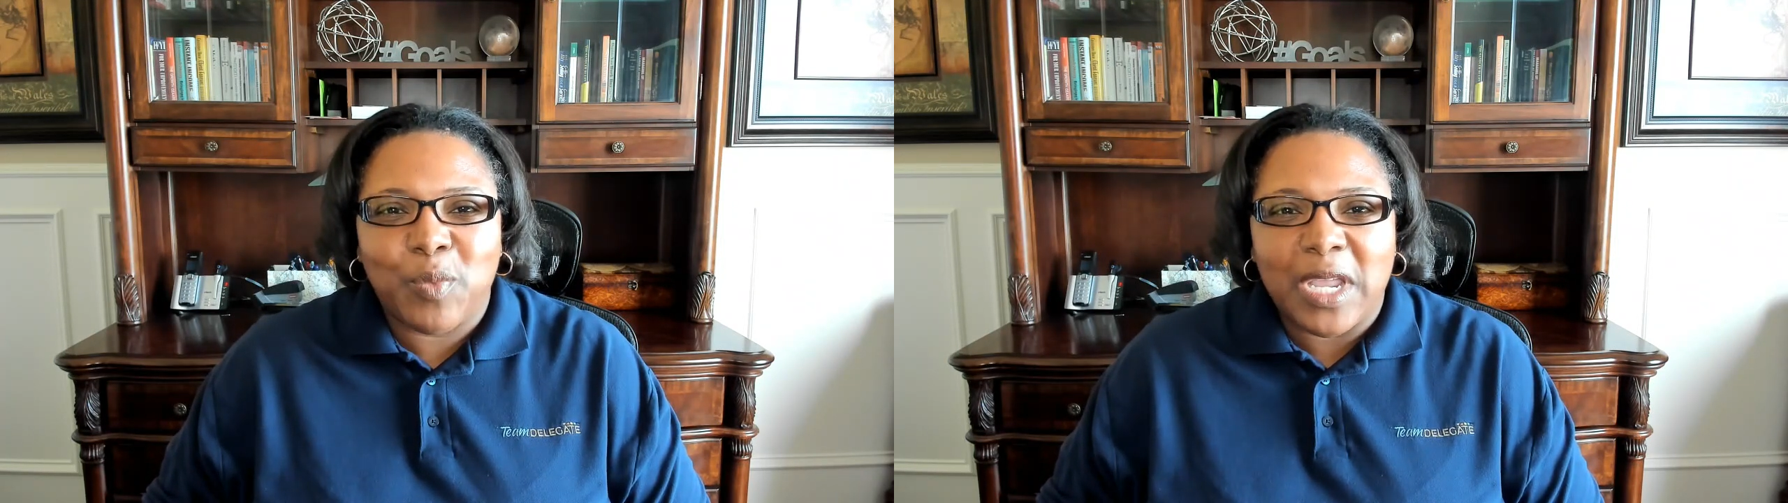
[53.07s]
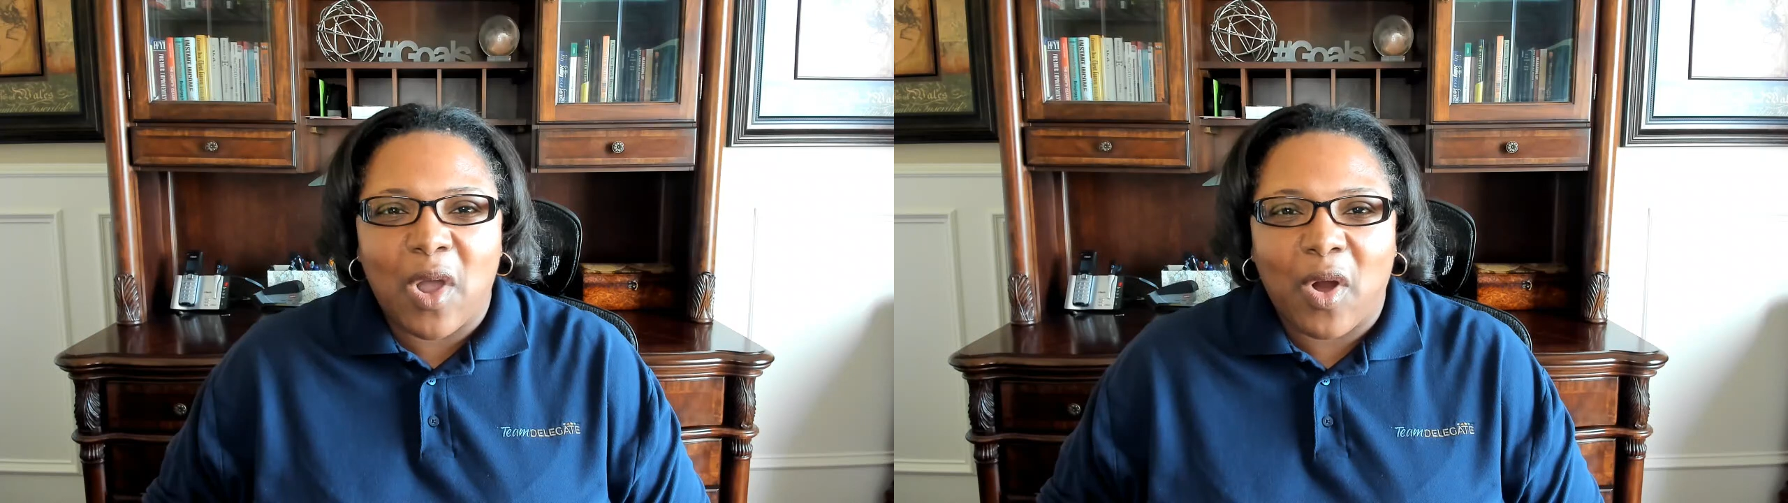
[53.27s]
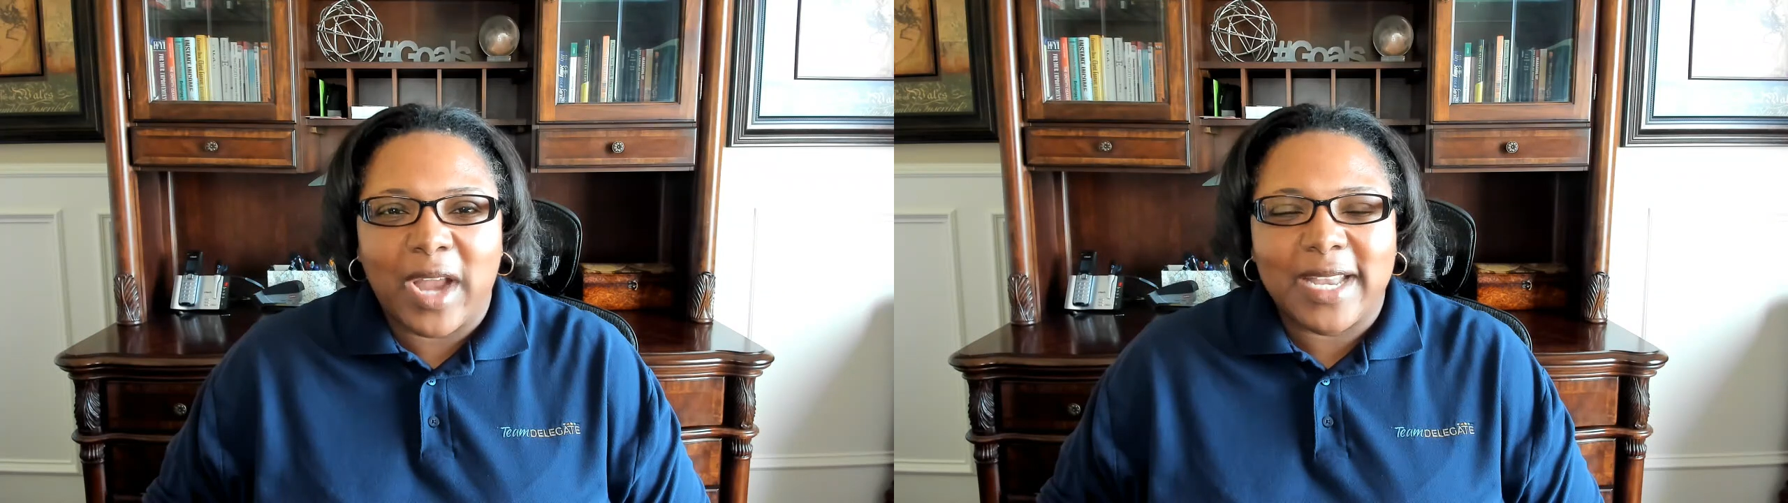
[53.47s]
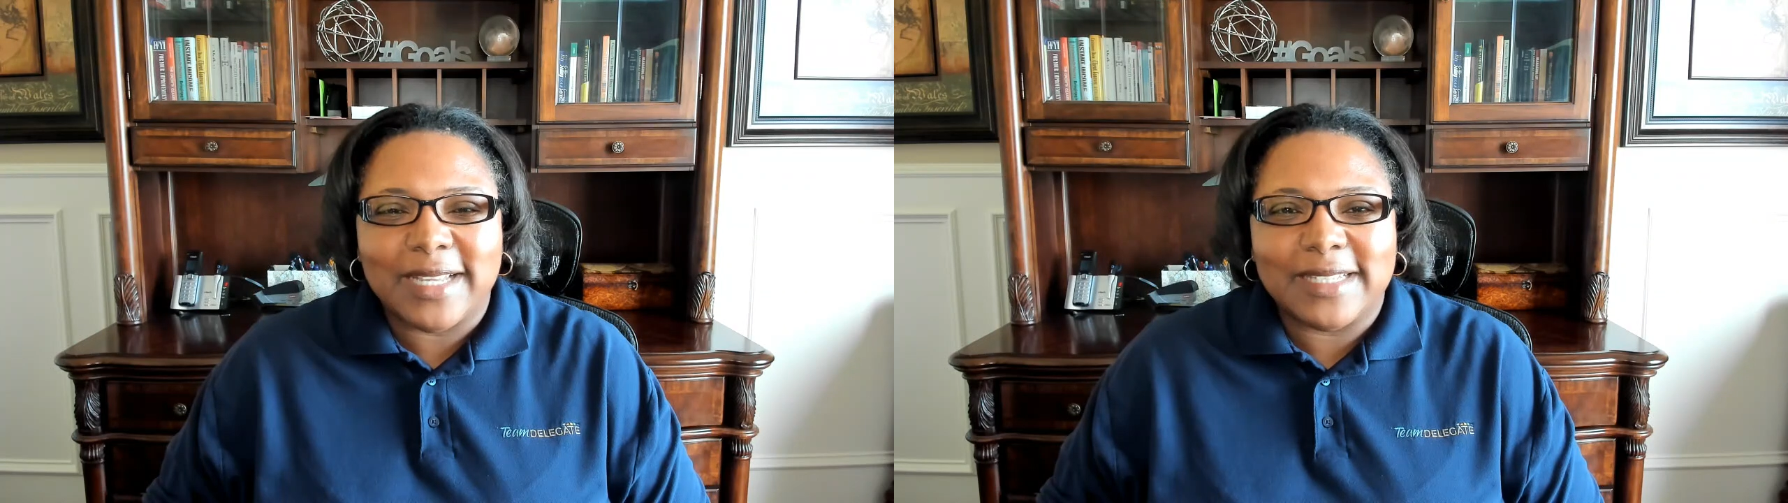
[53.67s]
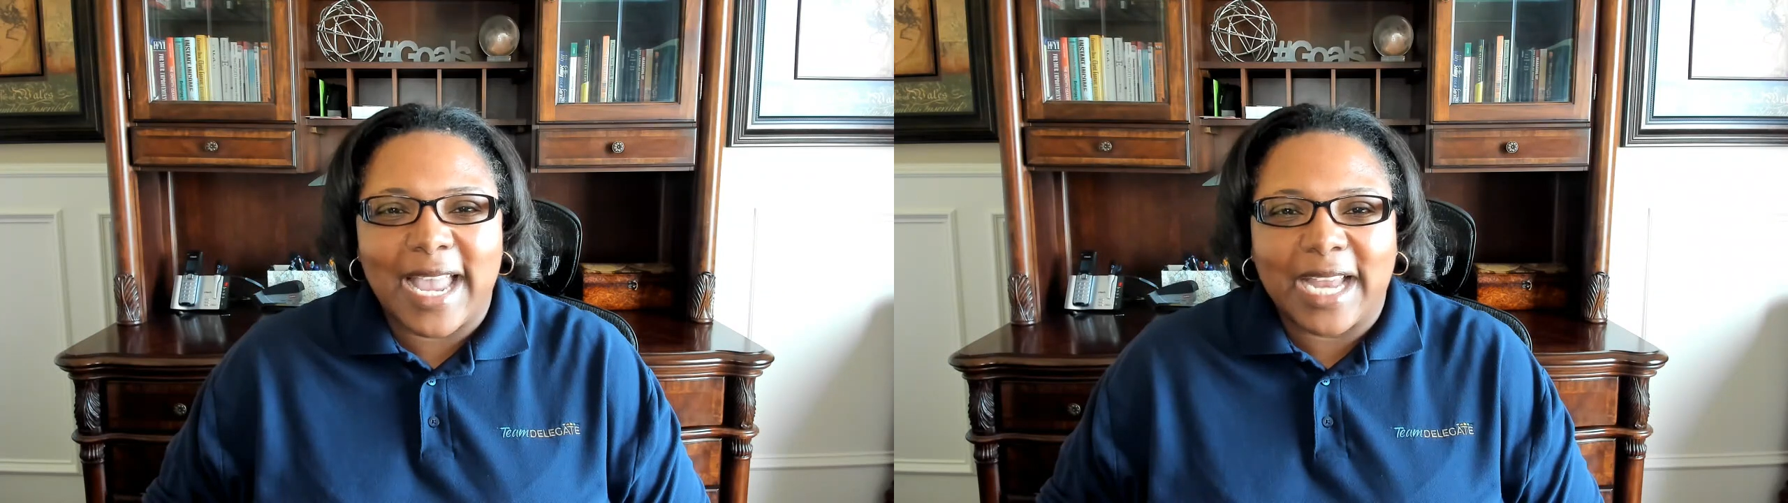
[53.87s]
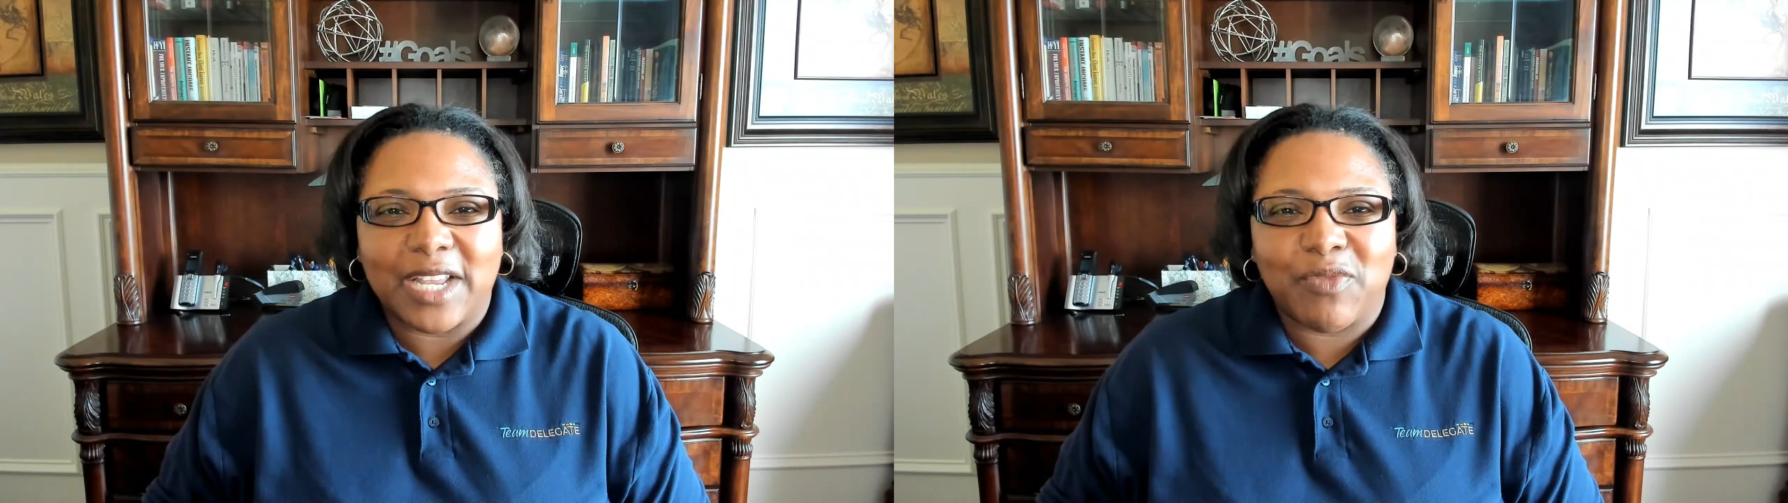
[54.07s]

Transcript: We are an executive